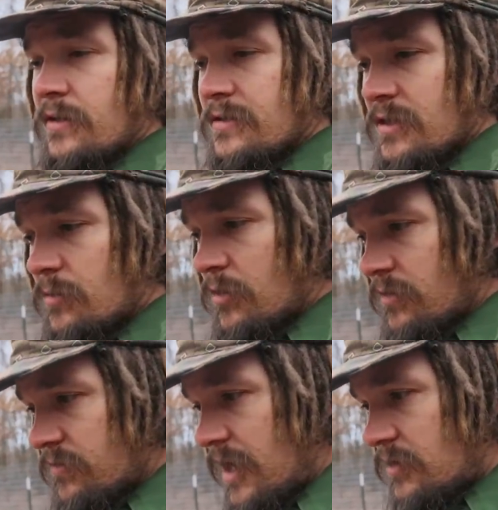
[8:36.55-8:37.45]
There's a
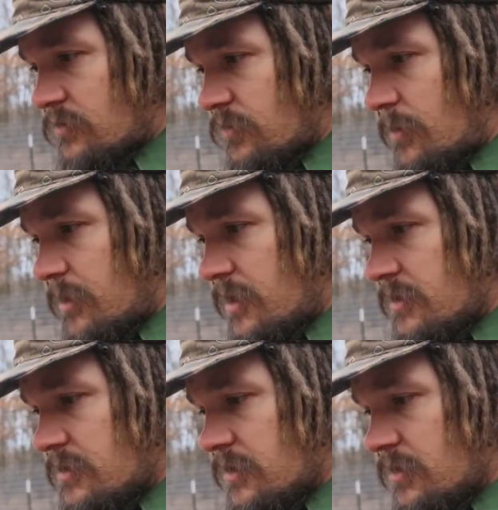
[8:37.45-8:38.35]
number of natural remedies,